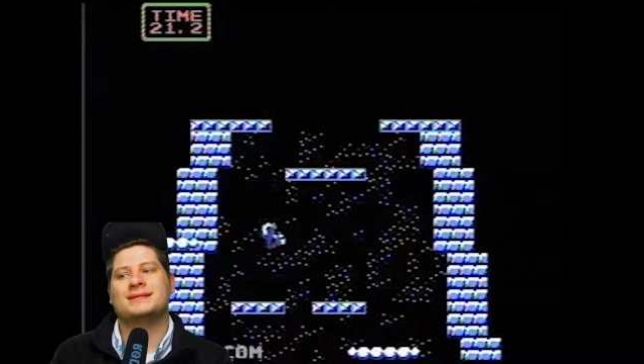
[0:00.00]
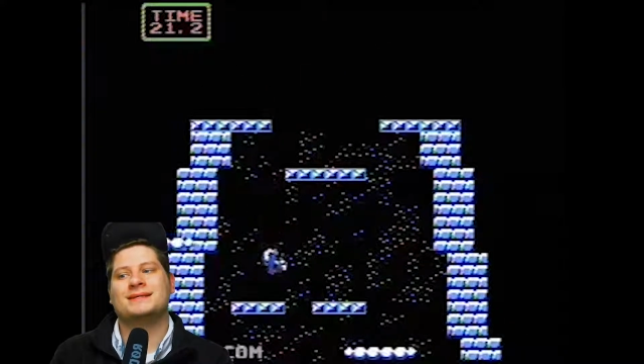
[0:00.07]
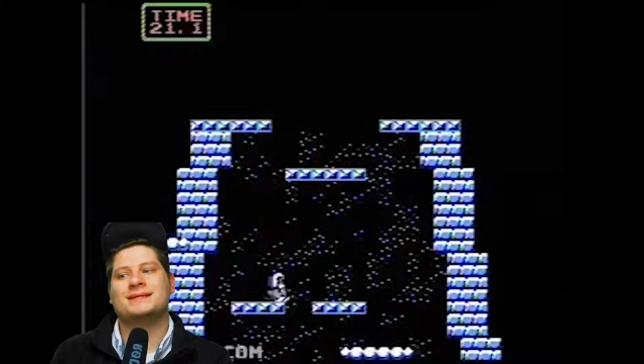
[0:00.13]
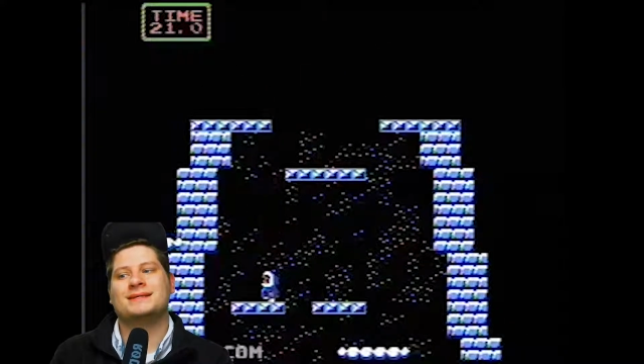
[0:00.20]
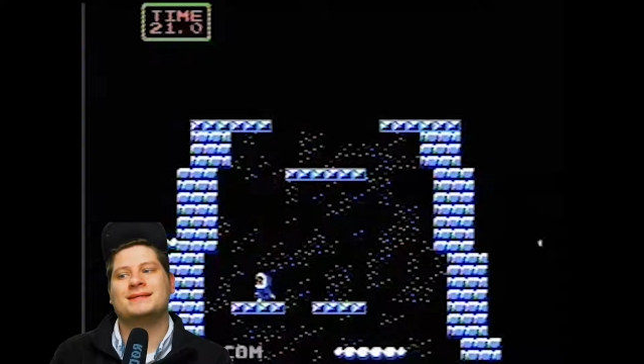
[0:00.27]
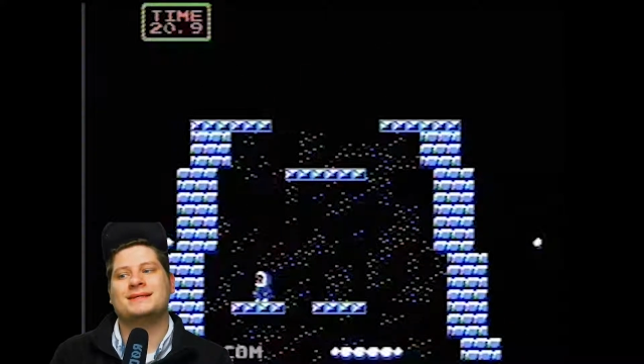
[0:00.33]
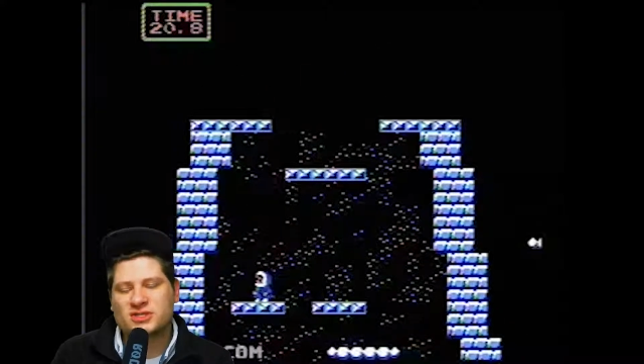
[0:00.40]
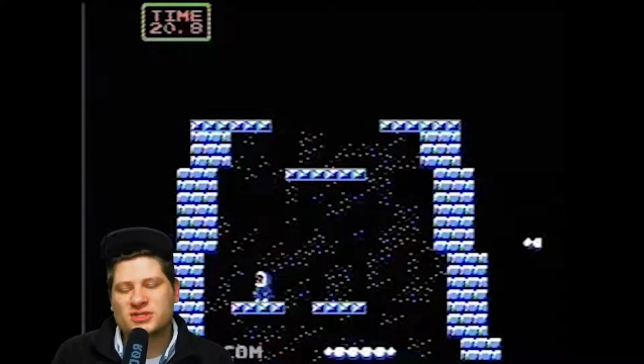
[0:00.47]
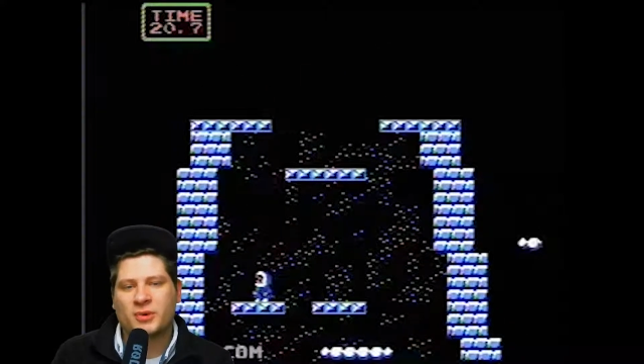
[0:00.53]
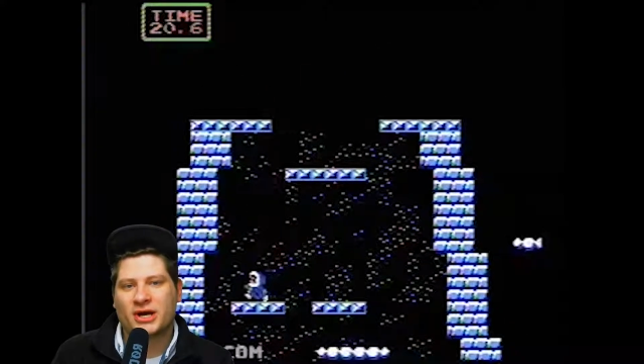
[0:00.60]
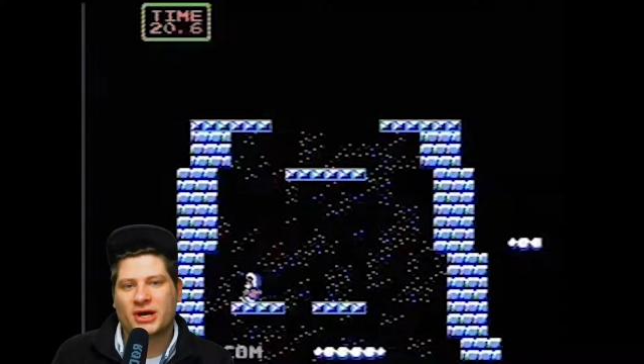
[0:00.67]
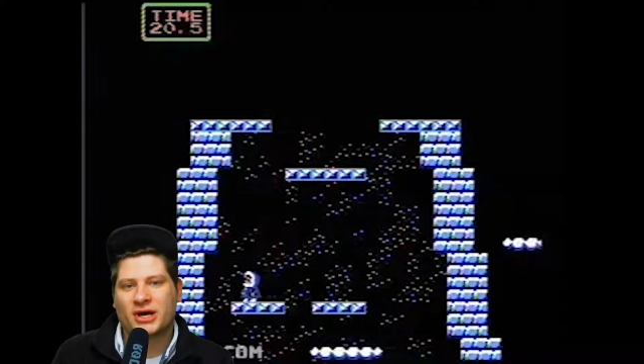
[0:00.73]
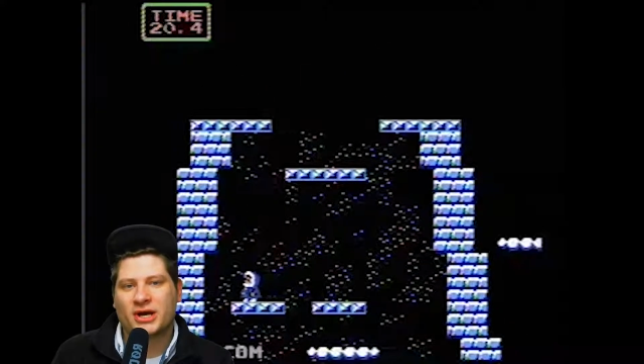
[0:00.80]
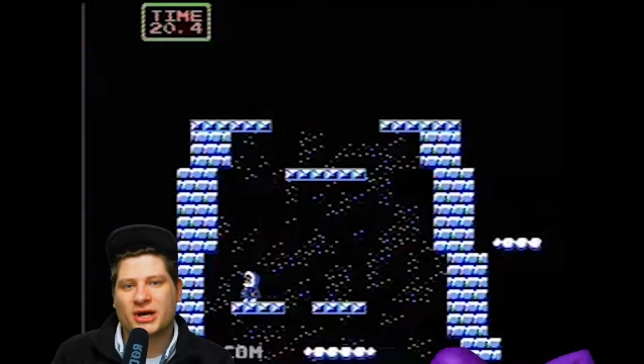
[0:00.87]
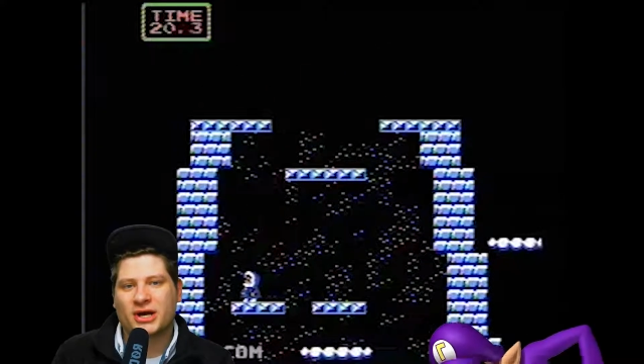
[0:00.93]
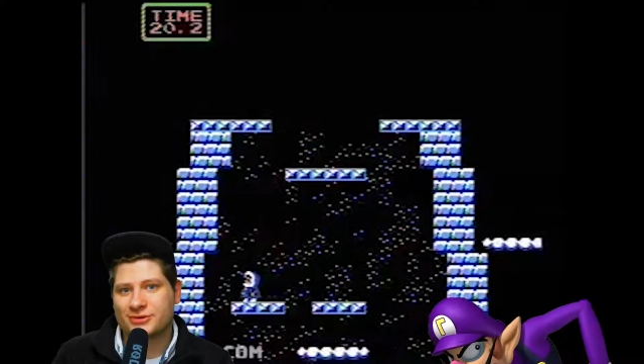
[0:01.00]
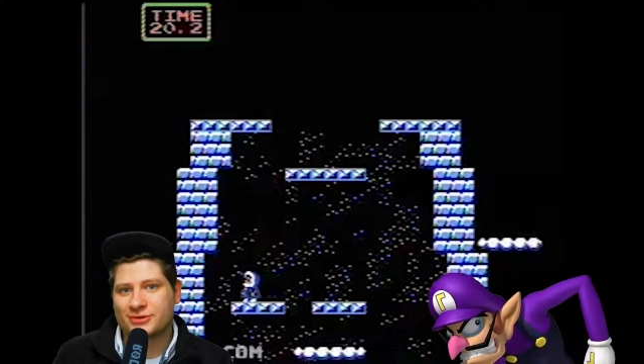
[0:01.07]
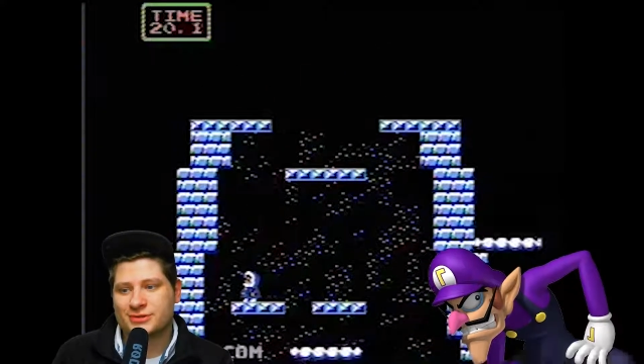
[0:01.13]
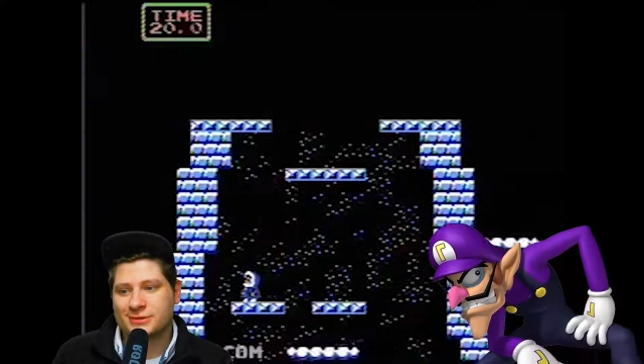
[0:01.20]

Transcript: not in Smash Brothers.